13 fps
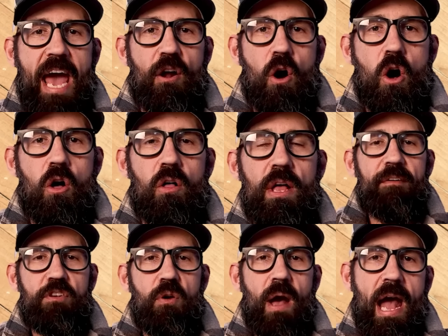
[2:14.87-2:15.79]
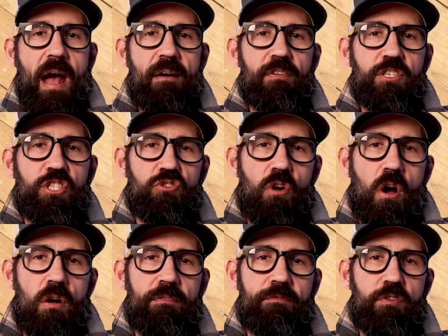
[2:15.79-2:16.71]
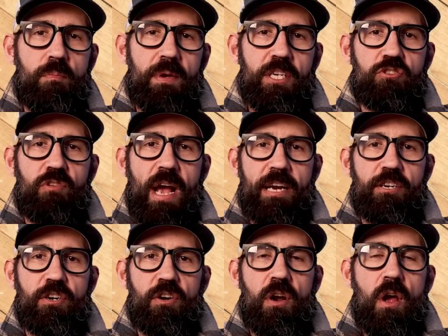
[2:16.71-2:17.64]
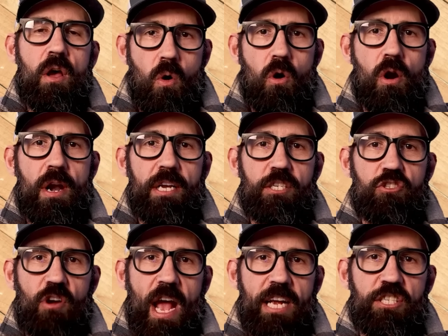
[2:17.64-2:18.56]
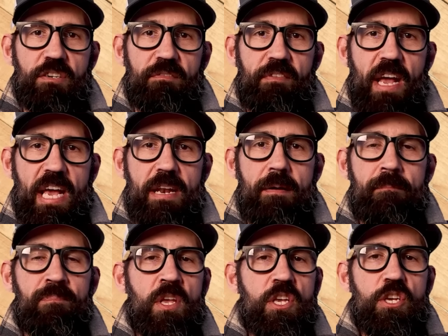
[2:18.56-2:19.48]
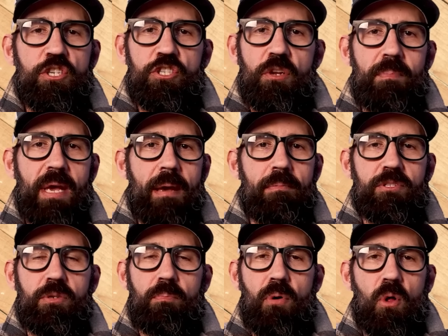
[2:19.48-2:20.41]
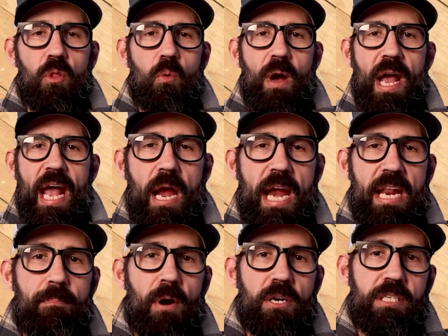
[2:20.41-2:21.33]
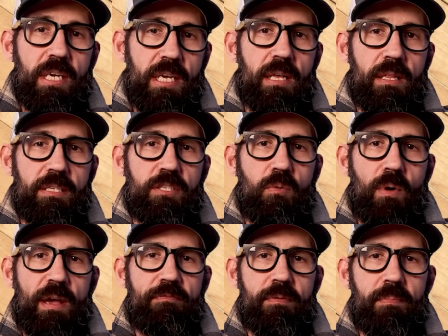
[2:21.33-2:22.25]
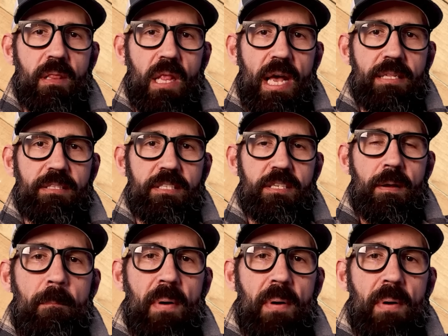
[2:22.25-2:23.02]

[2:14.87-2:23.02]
at all. If you have a strong fume extractor or an extraction fan, you should be able to pull away any particulates away from the lens.